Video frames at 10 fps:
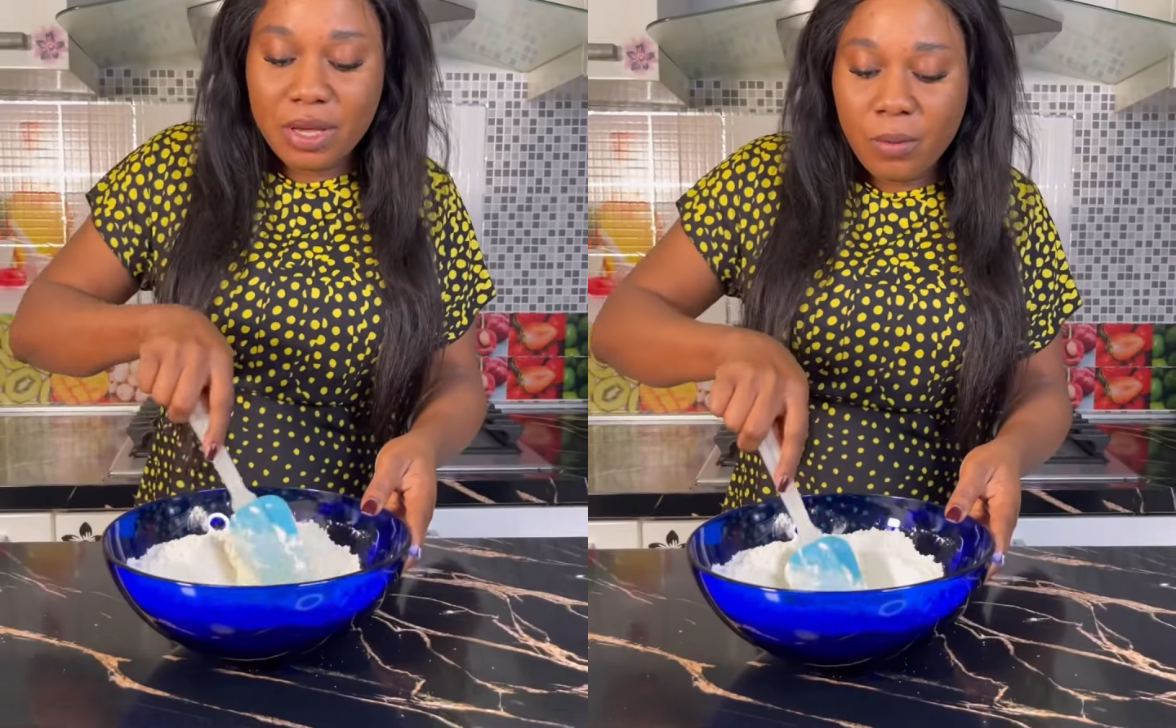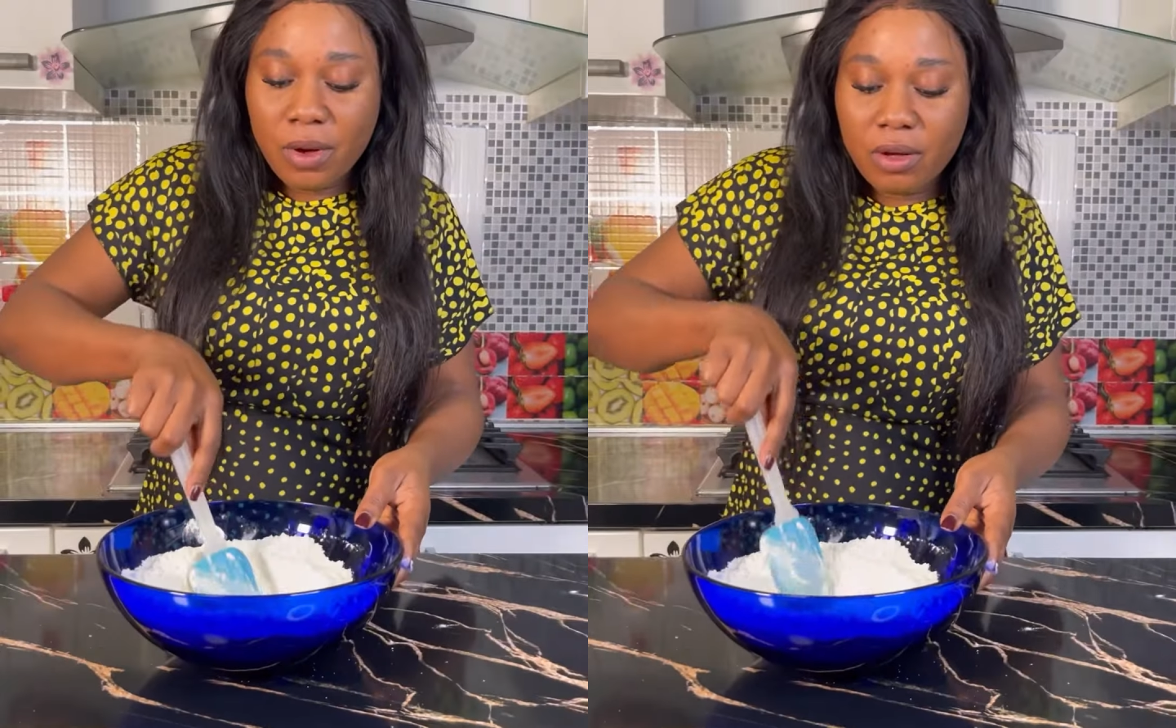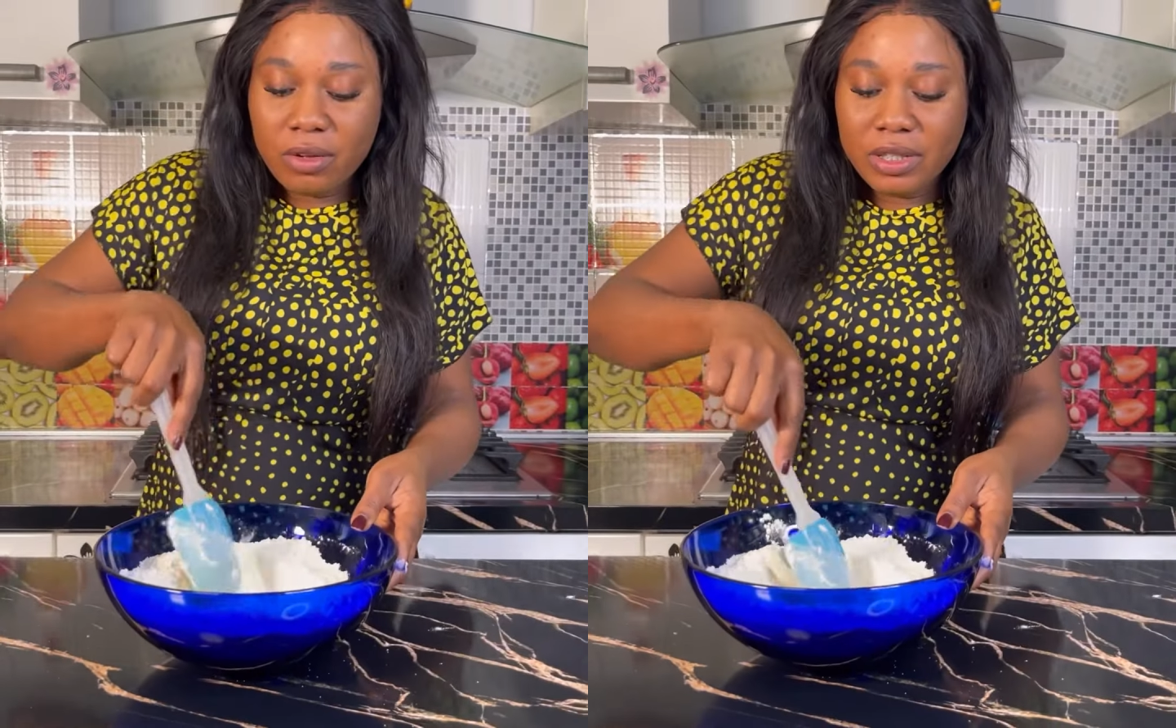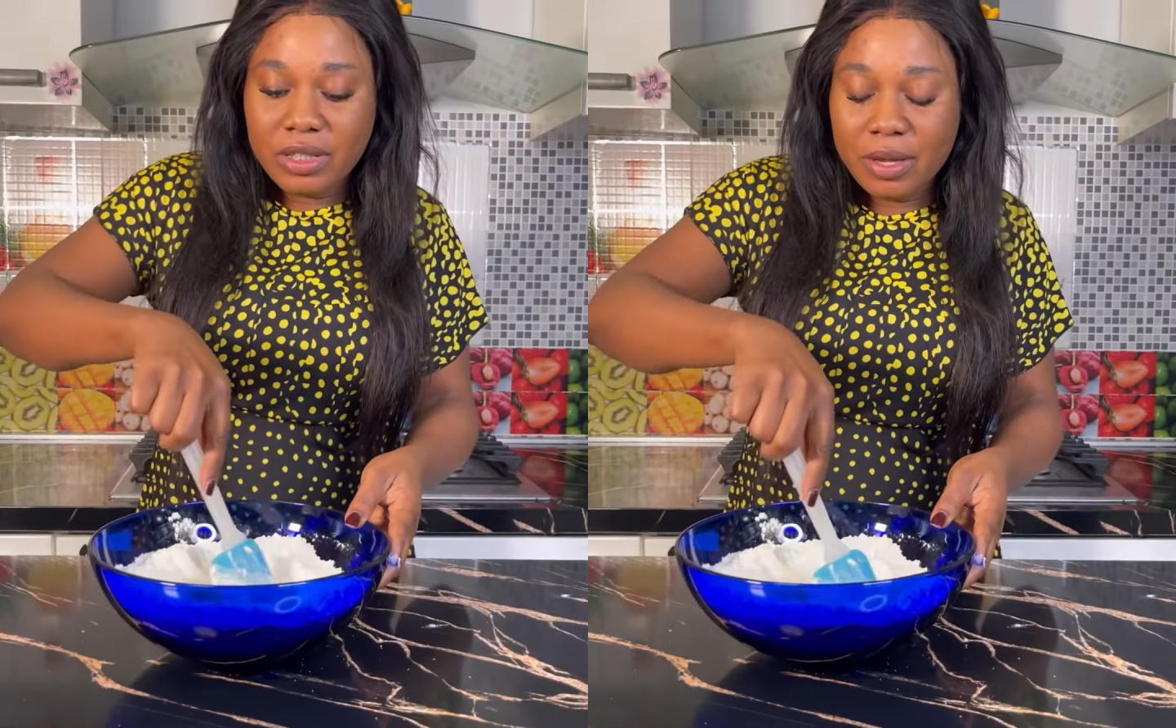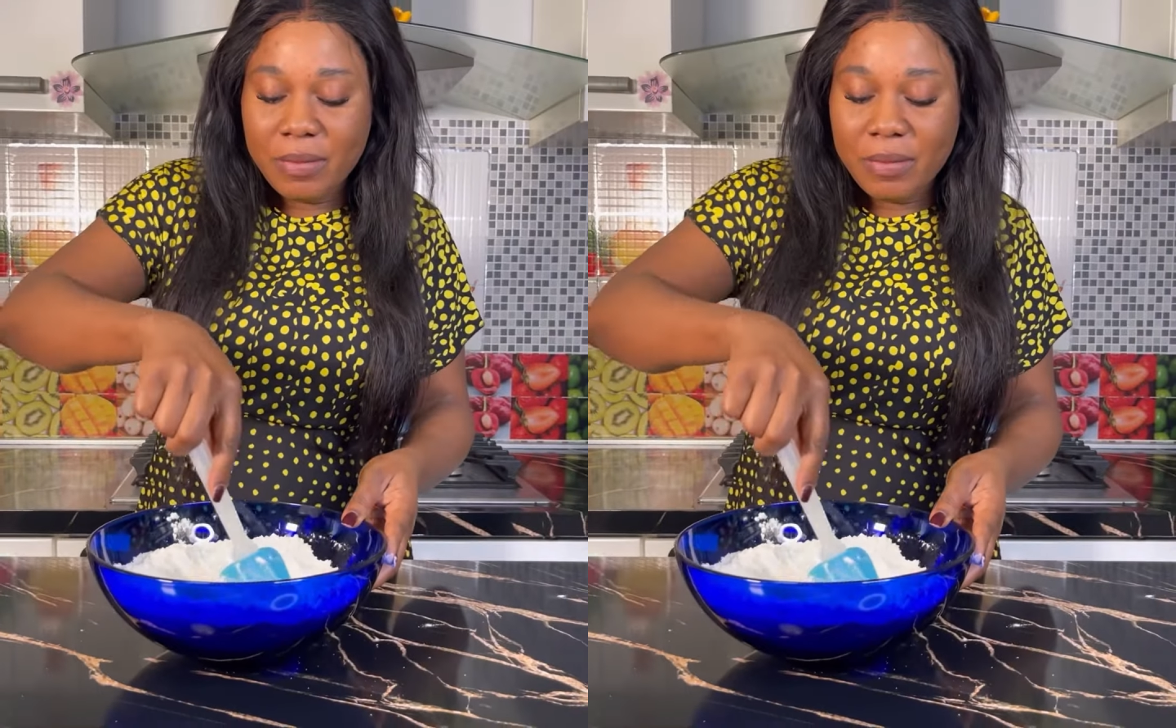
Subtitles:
a well in the